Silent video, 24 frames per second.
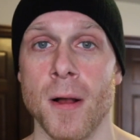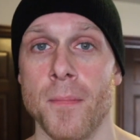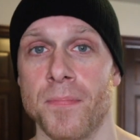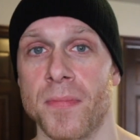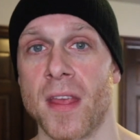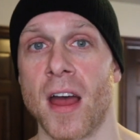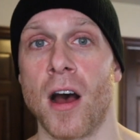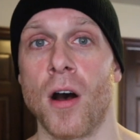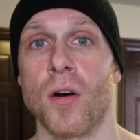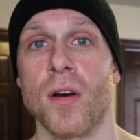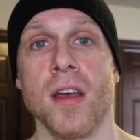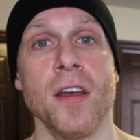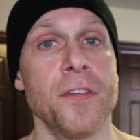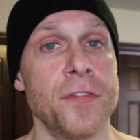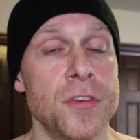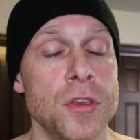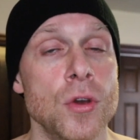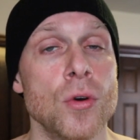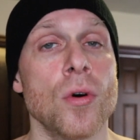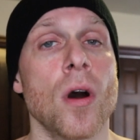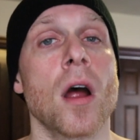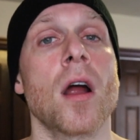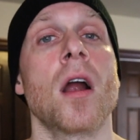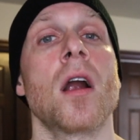Now, if
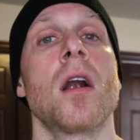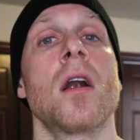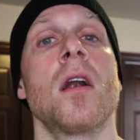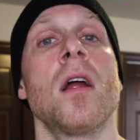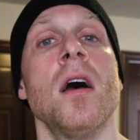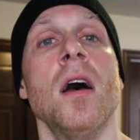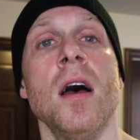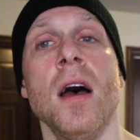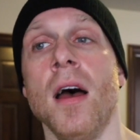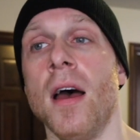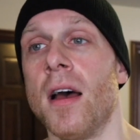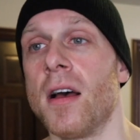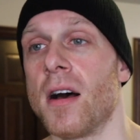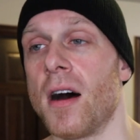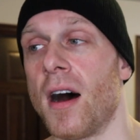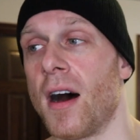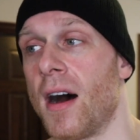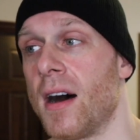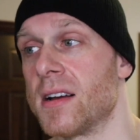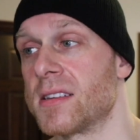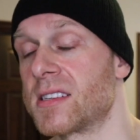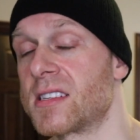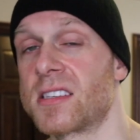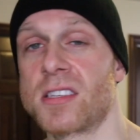you are
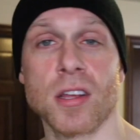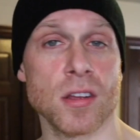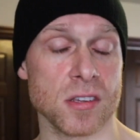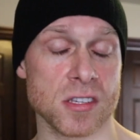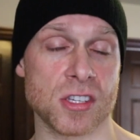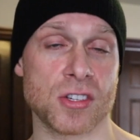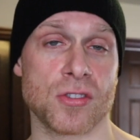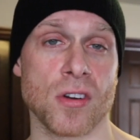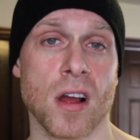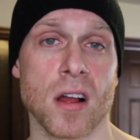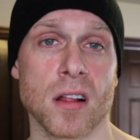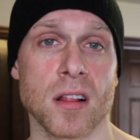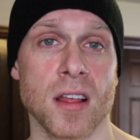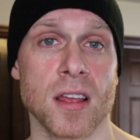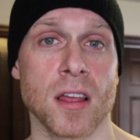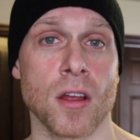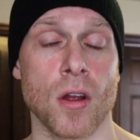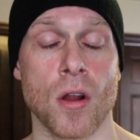uh, still struggling,